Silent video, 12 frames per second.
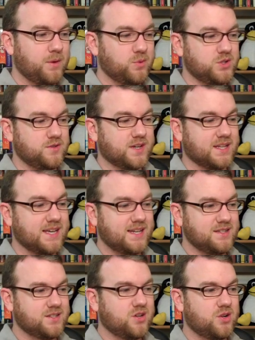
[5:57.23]
Once you've got that
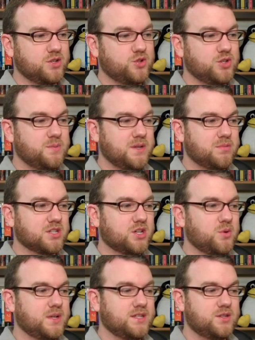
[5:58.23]
installed, you should be able to
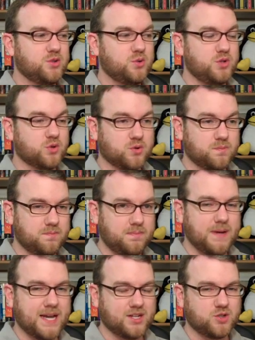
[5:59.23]
go into your
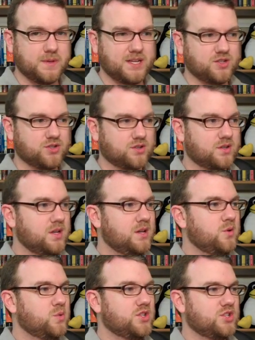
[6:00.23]
package manager,
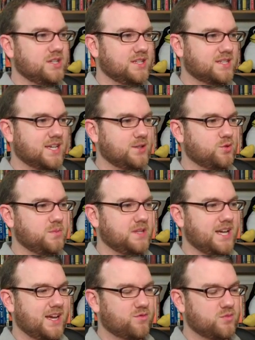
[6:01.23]
which in this case would be
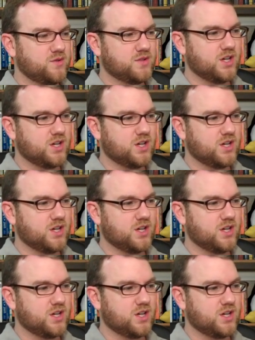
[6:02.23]
the Add/Remove